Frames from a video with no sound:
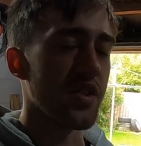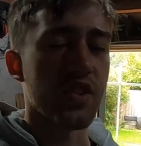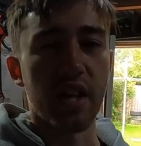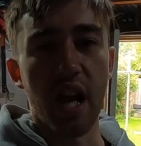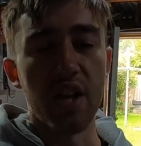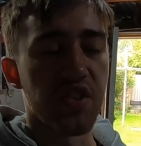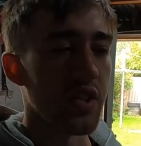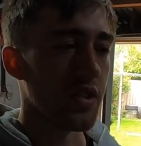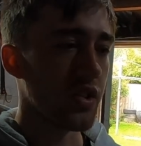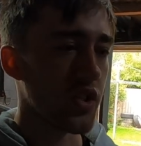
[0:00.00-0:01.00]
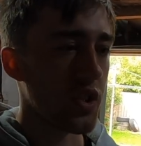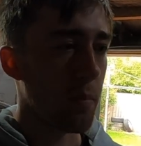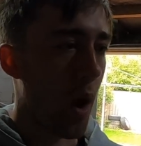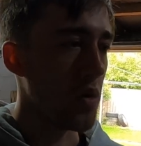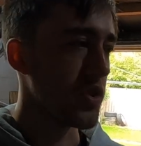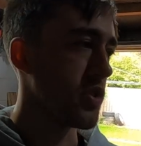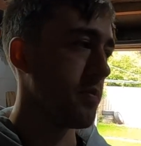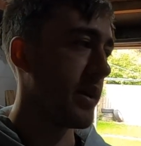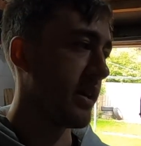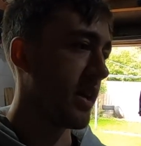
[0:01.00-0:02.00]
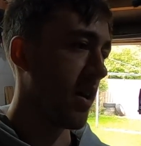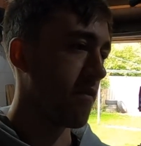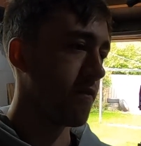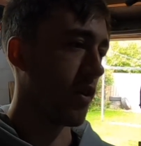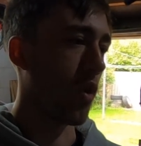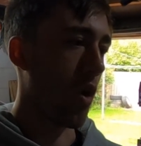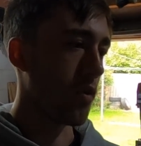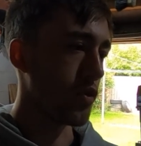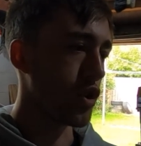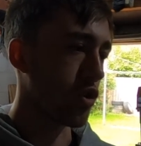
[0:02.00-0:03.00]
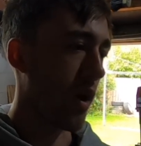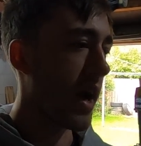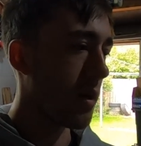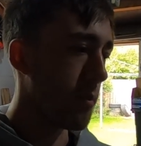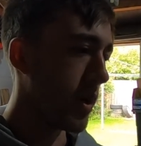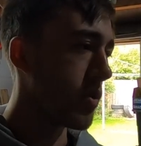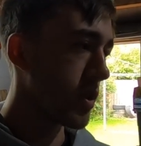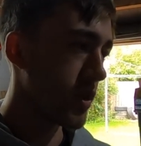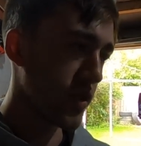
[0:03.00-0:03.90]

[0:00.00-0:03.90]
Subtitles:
This thing isn't supposed to be a full-on track build,